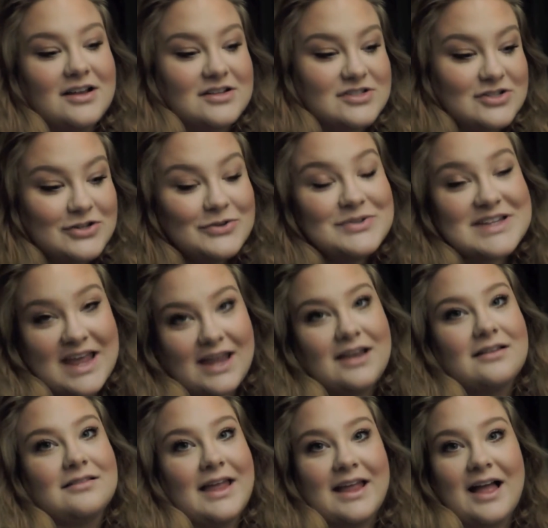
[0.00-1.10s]
to date.
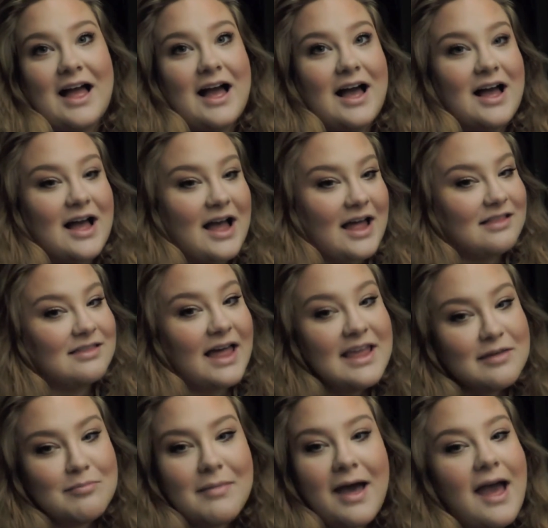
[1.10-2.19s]
Like, I
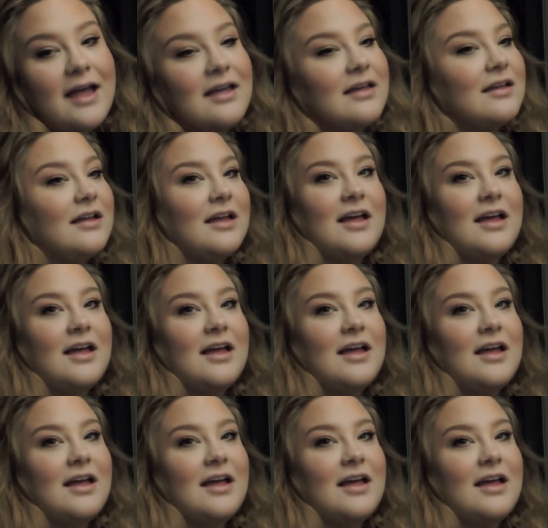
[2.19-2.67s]
like MAC.